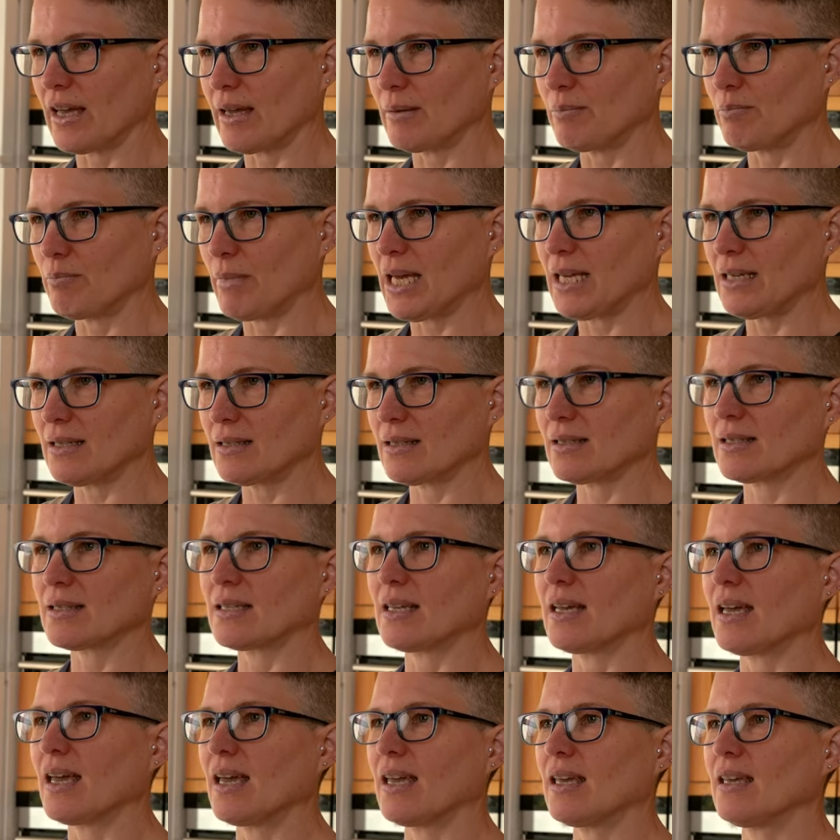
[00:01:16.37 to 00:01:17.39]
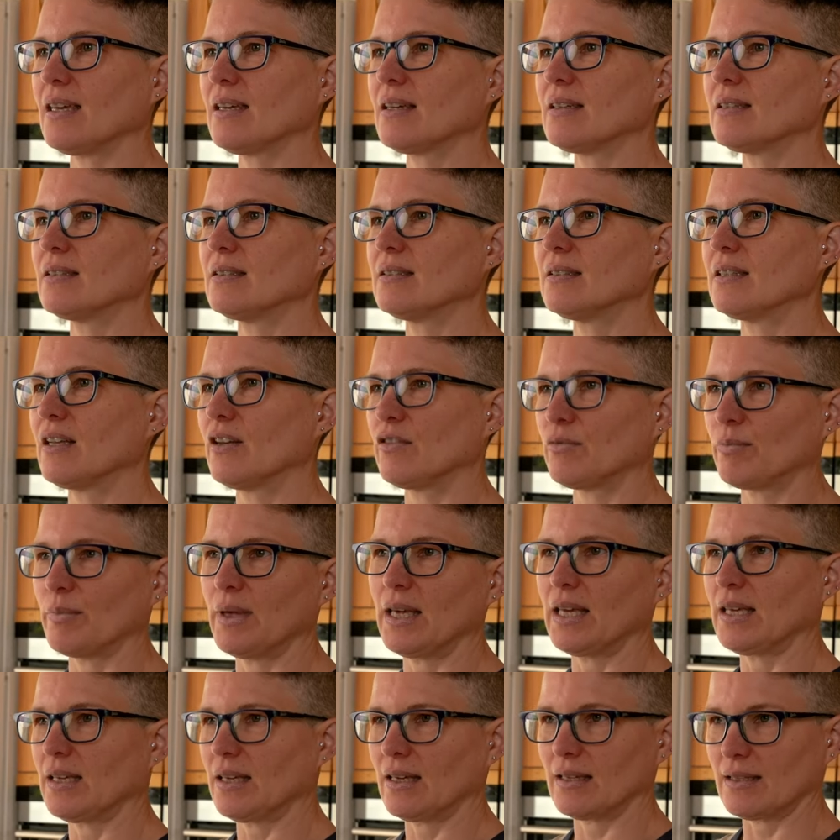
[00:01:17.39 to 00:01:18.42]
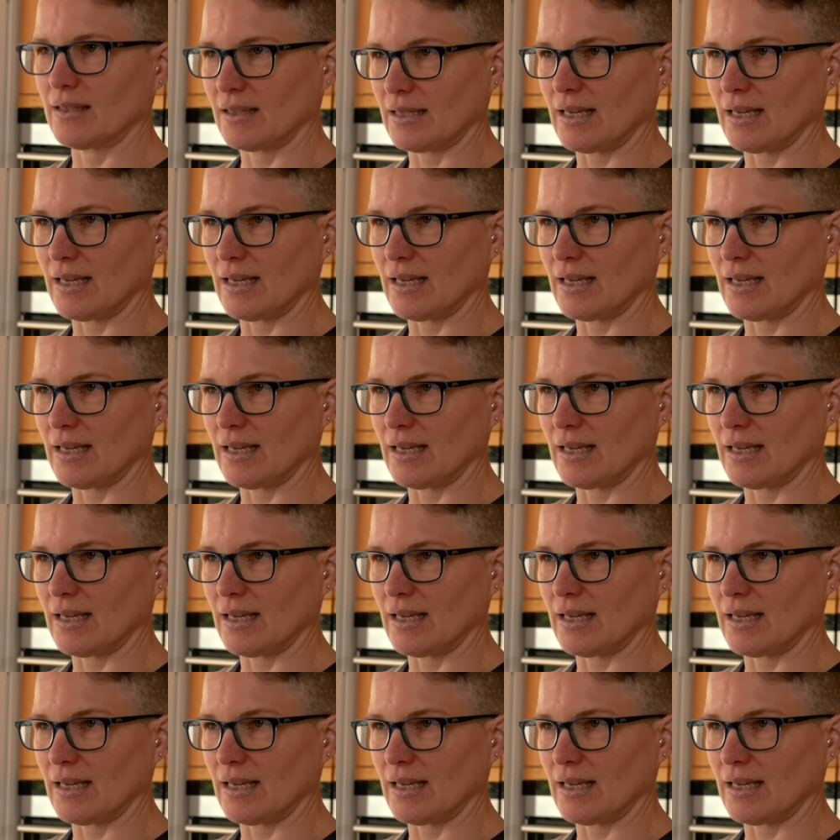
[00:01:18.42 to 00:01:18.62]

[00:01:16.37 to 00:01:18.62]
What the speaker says: and mainstay of making